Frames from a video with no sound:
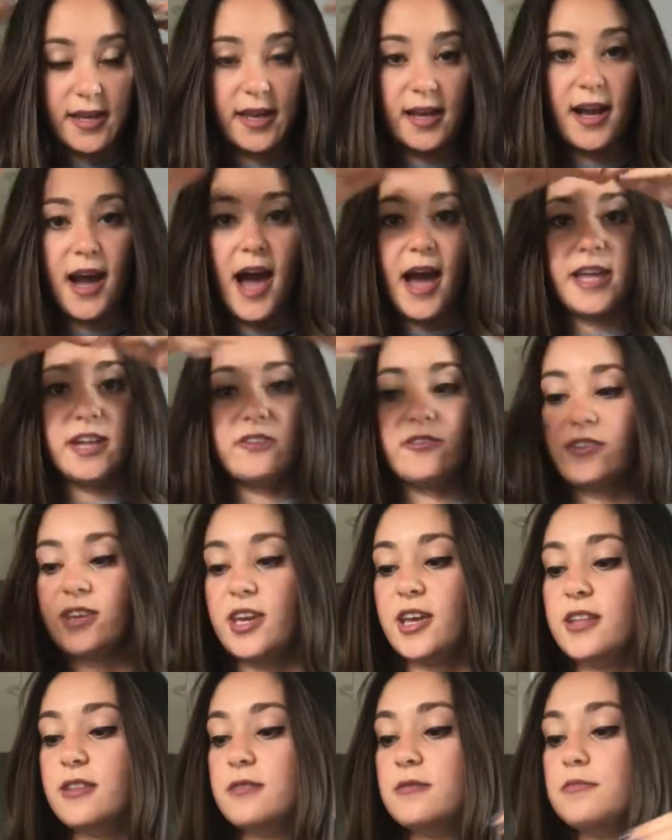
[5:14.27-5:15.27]
it kind of
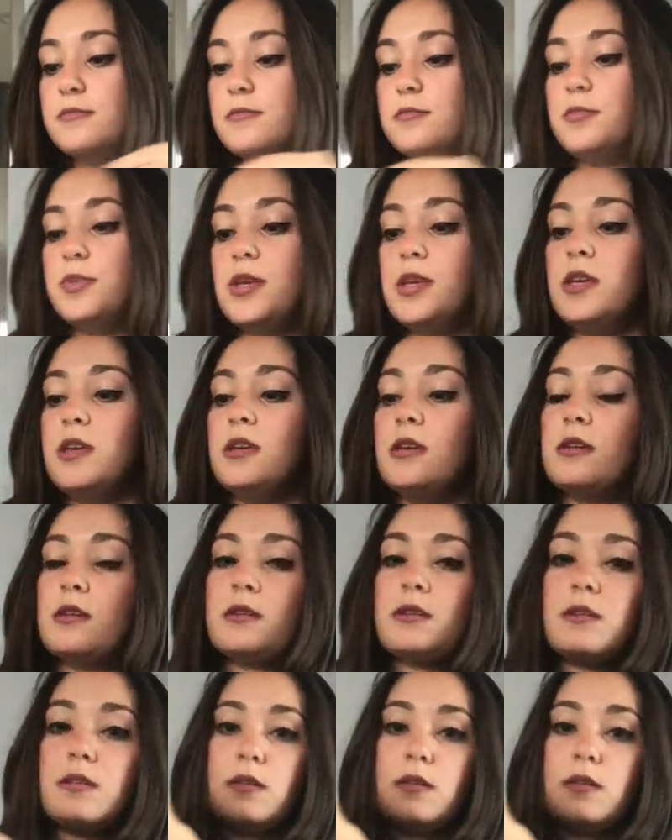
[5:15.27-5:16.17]
can be,